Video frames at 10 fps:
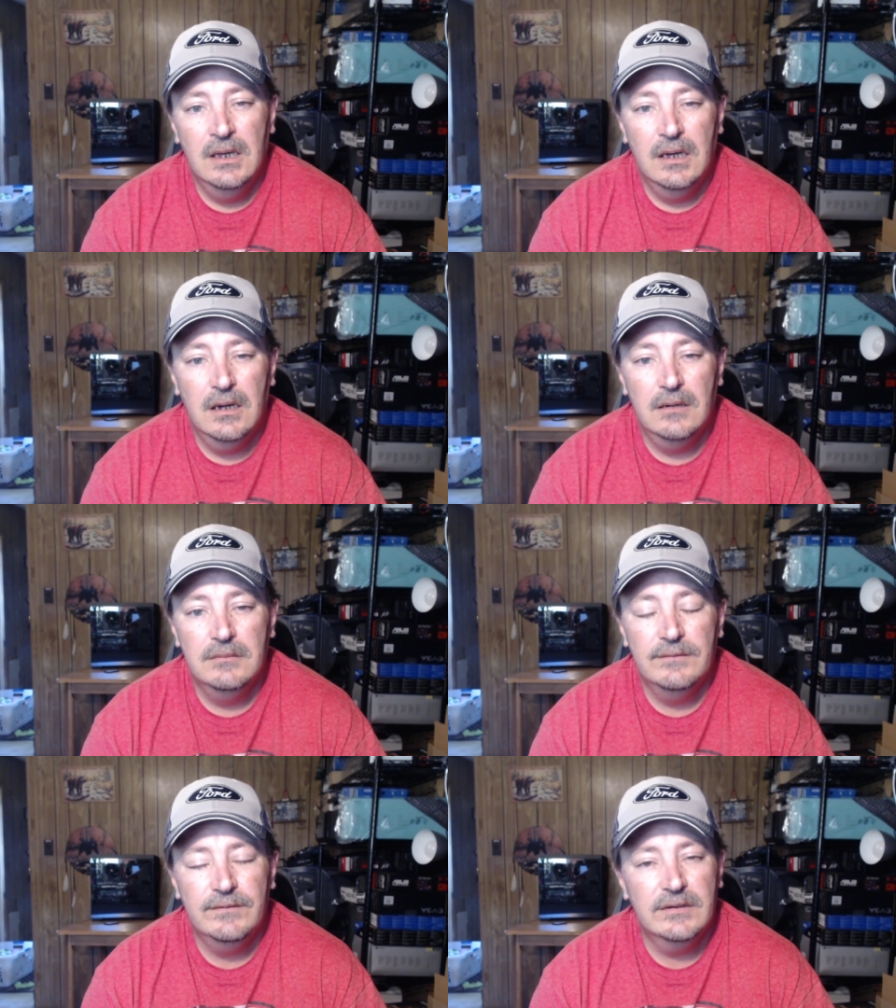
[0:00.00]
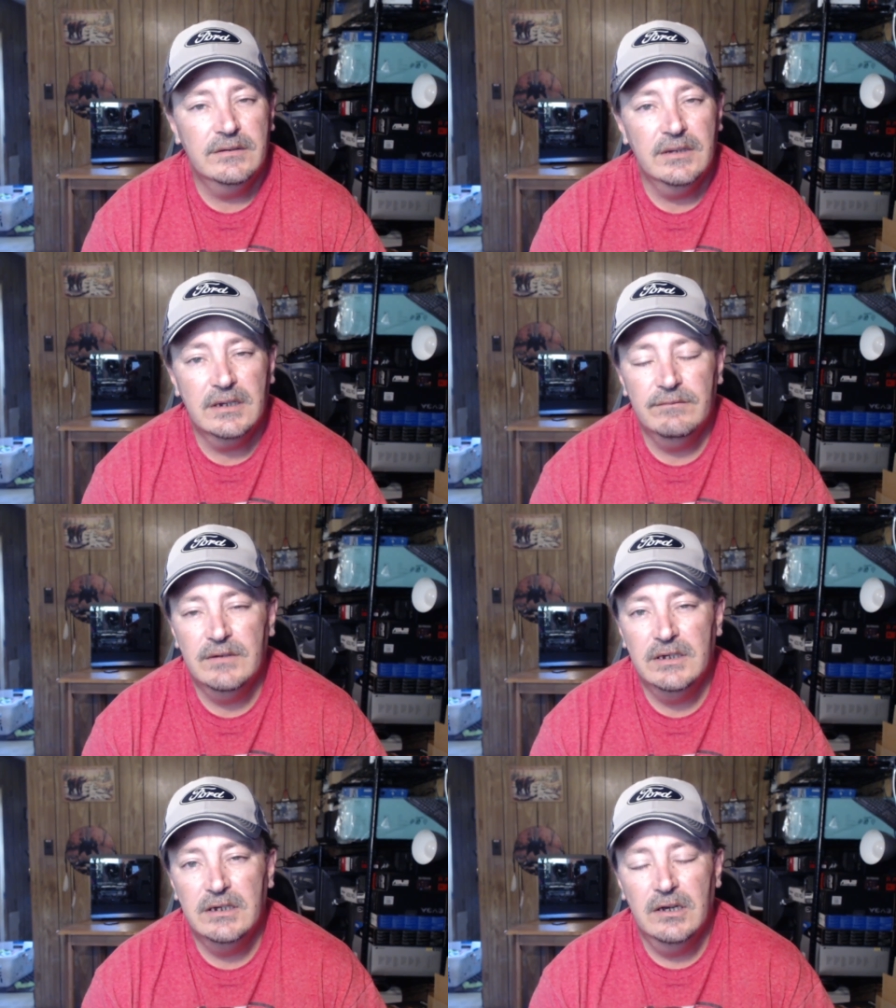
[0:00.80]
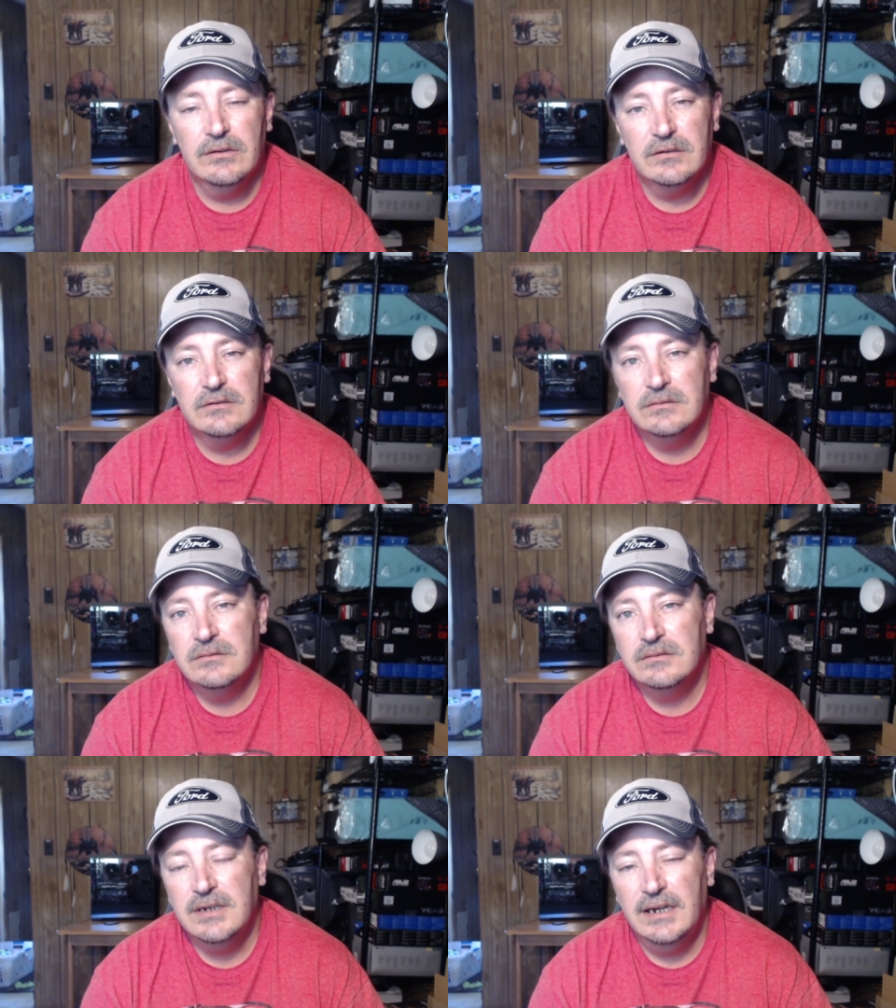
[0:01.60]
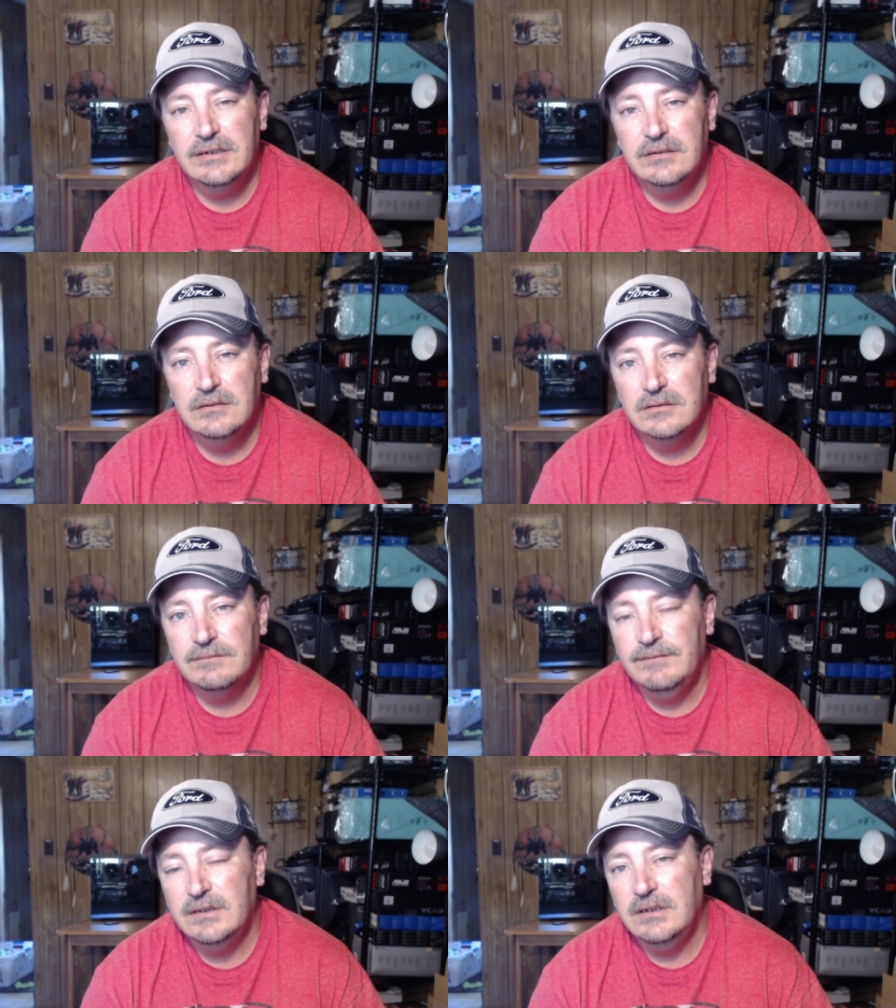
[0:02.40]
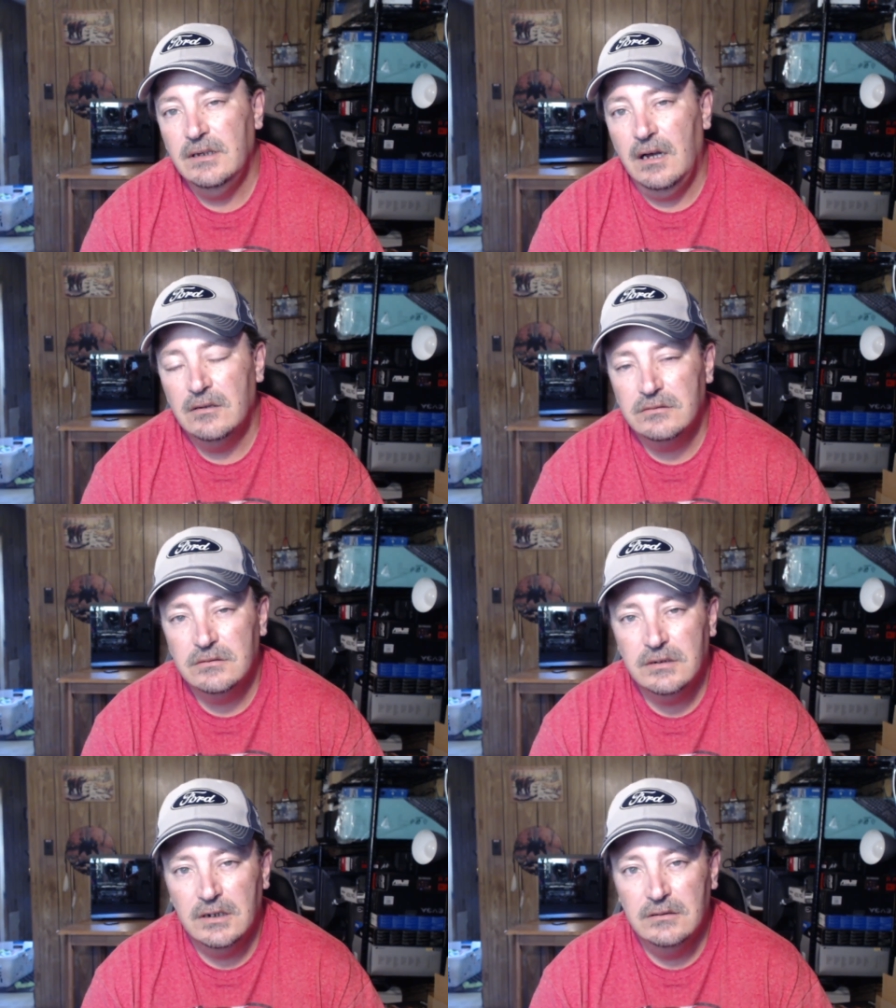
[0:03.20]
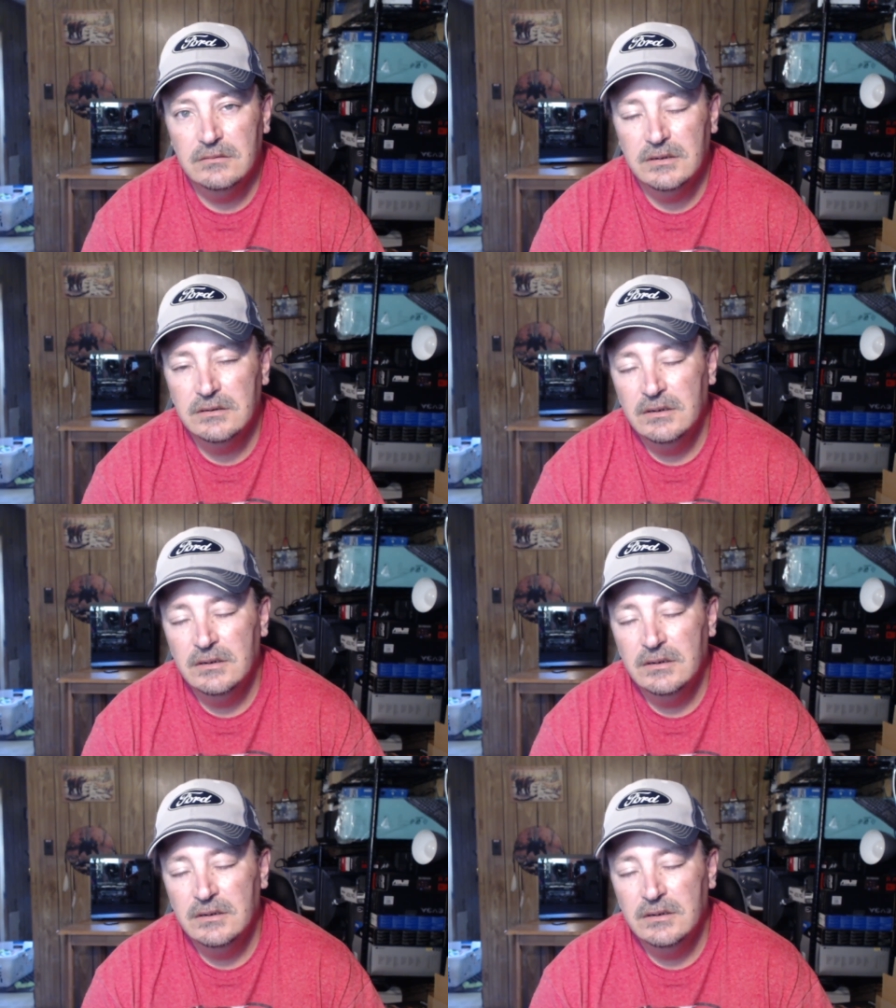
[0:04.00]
Um, if you think of any other cases at $50 or so that